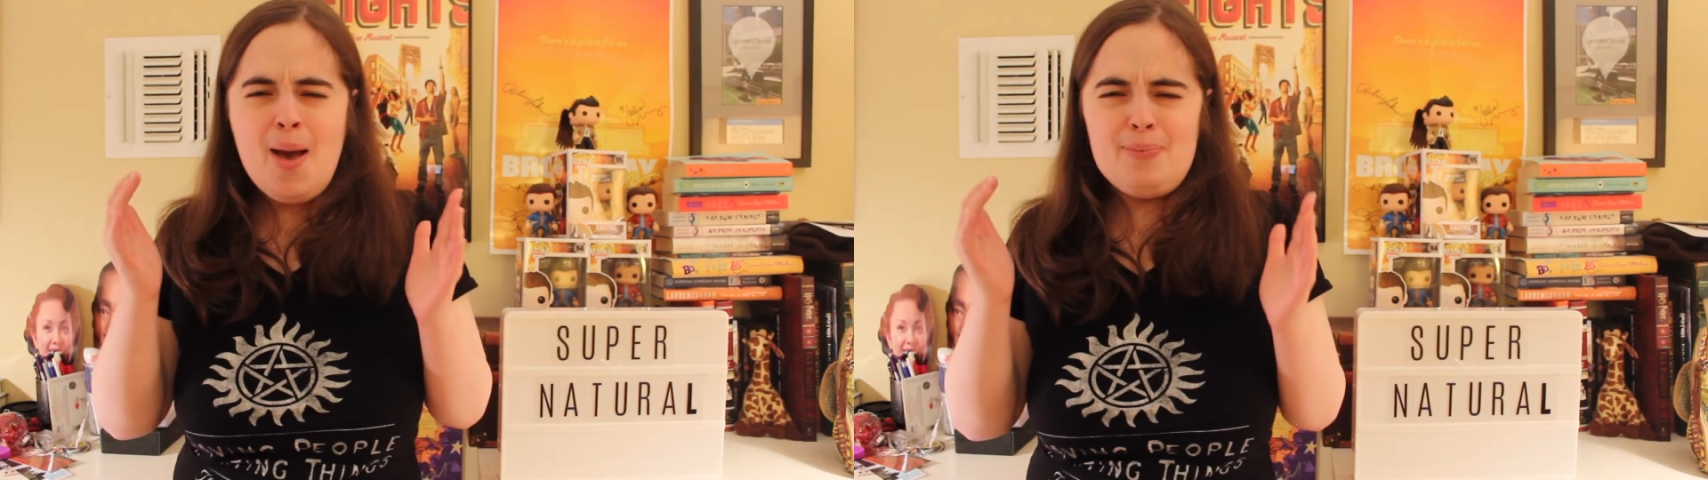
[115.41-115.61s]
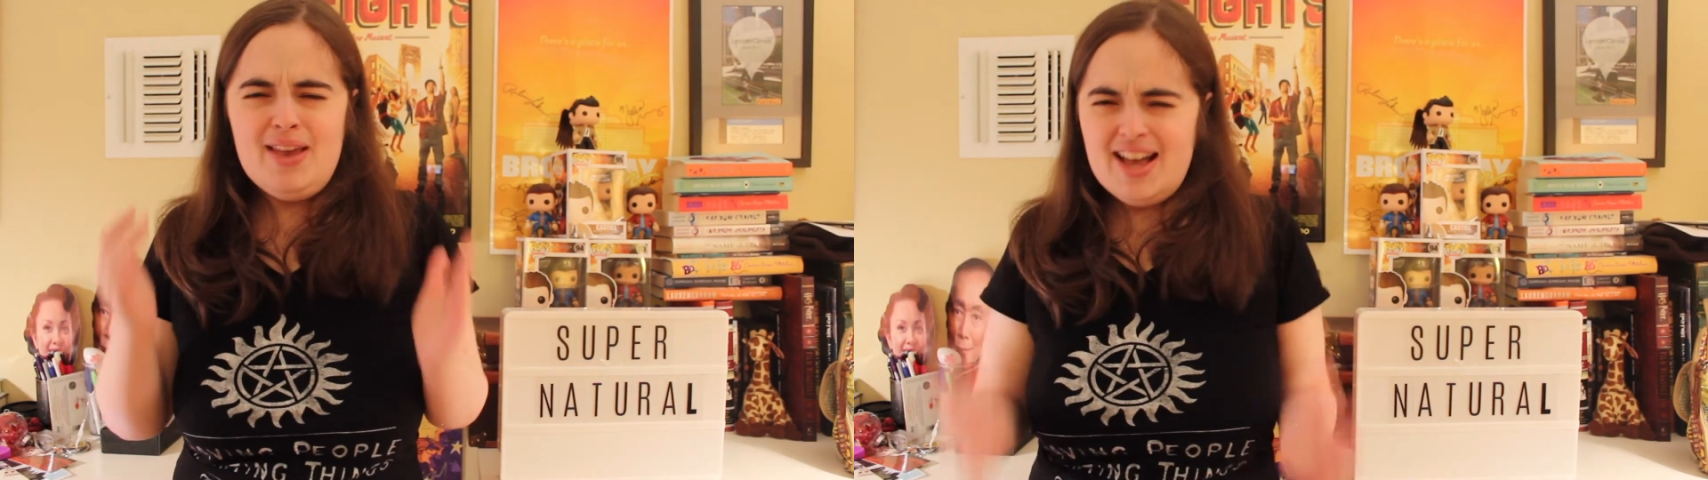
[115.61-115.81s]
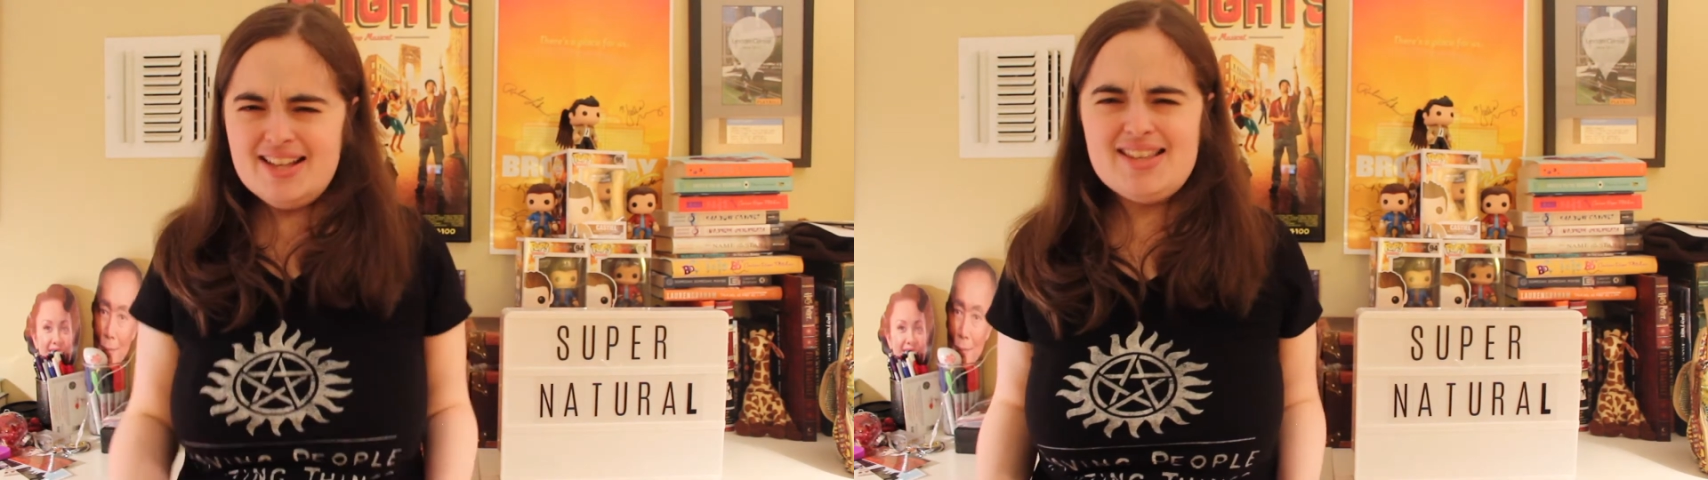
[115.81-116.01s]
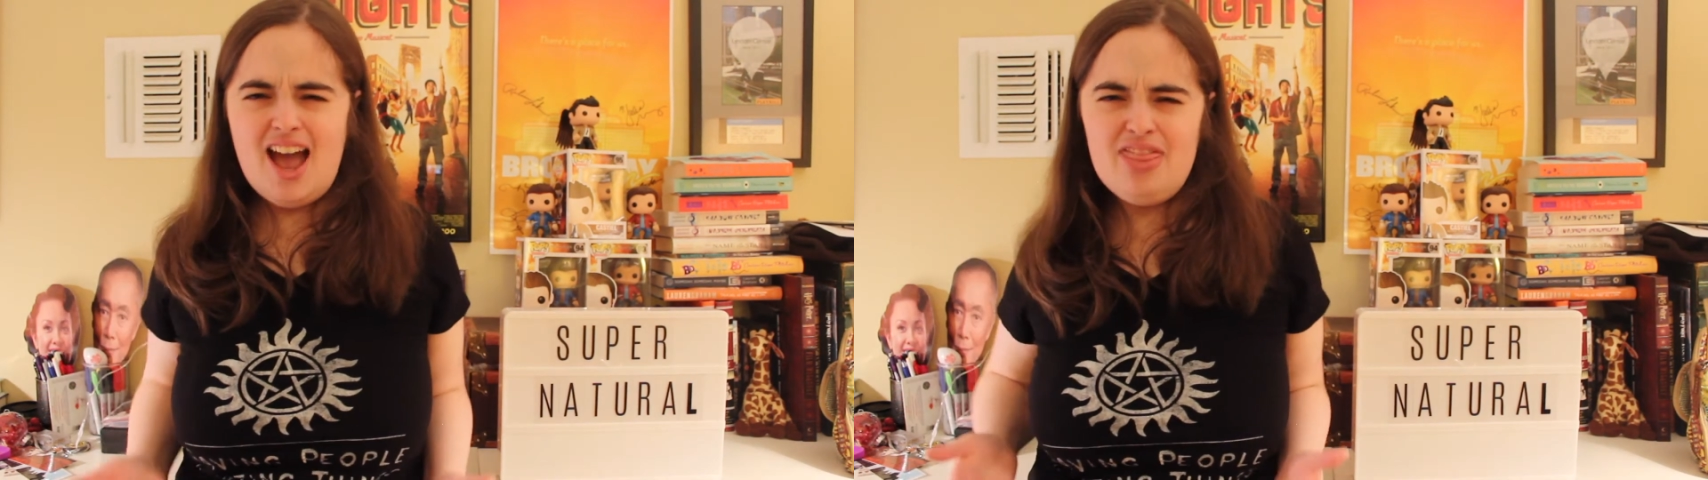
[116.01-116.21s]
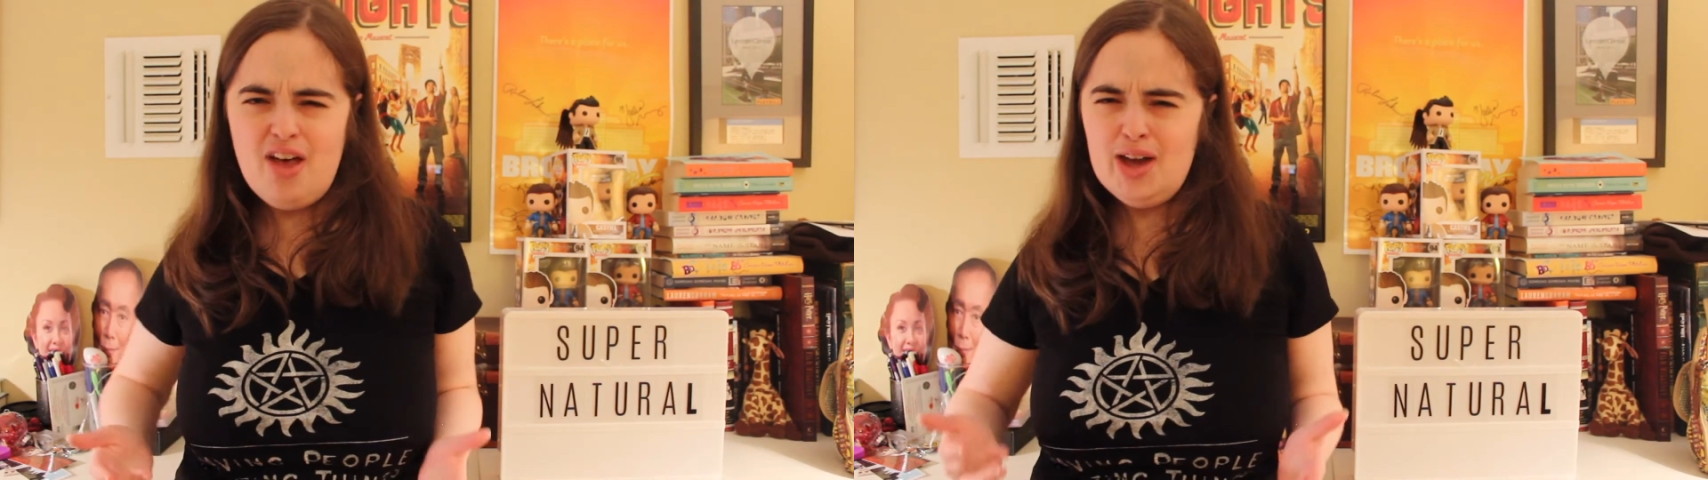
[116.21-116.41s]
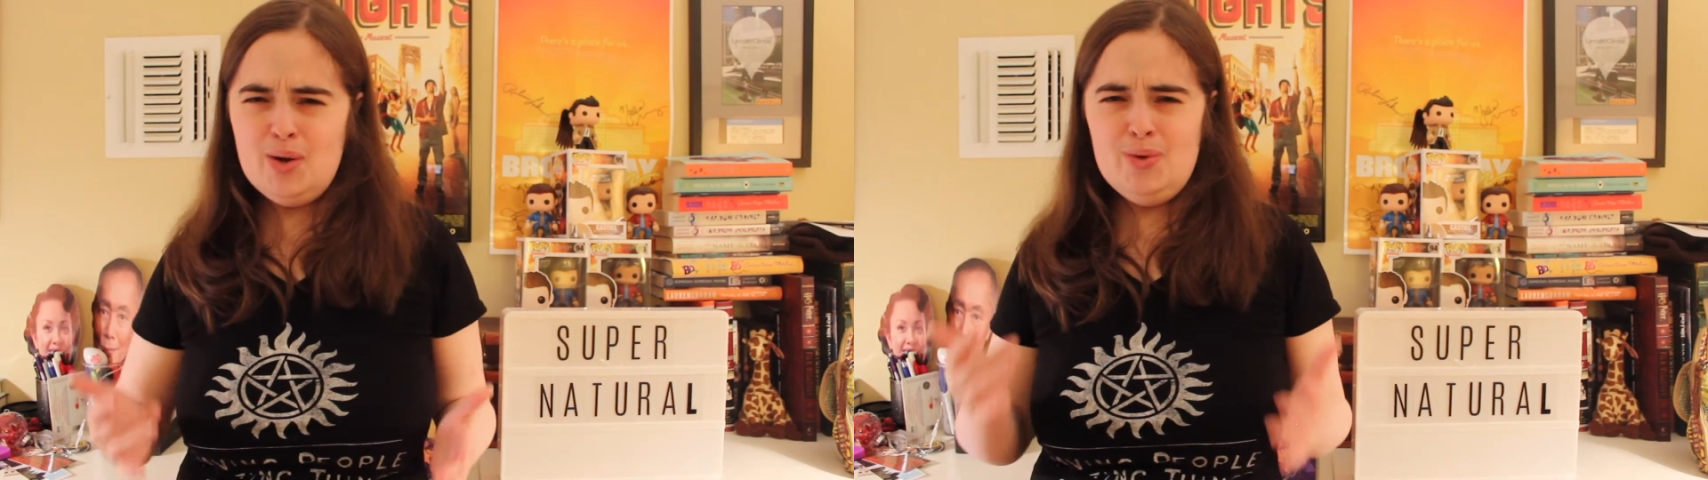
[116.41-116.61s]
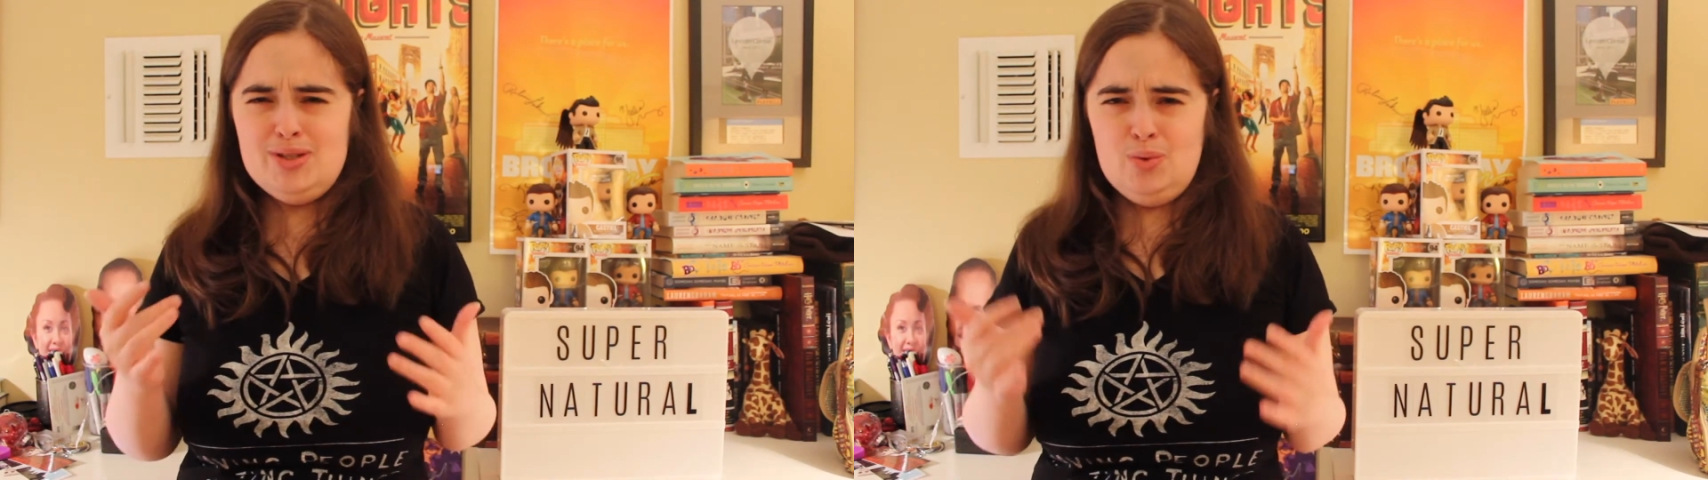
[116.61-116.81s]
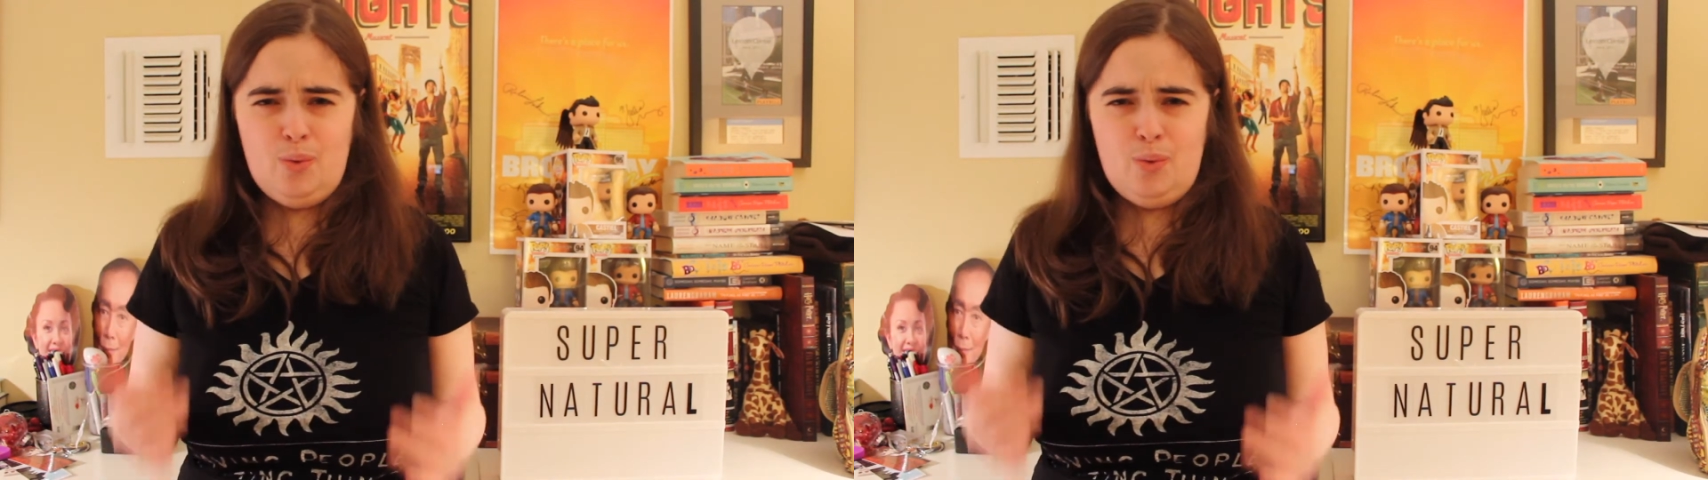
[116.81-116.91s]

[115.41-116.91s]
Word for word: because I thought it was